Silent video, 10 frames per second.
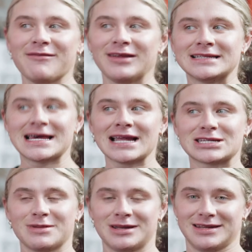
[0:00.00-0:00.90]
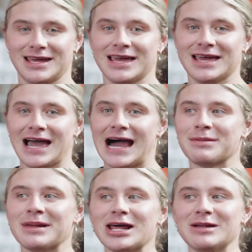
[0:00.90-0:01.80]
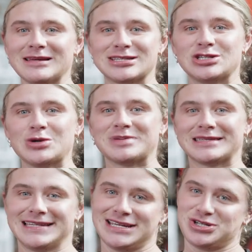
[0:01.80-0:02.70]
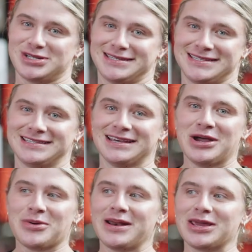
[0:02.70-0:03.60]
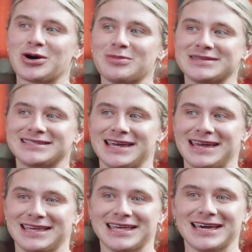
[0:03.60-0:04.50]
of an attachment, and I'm a little bit superstitious when it comes to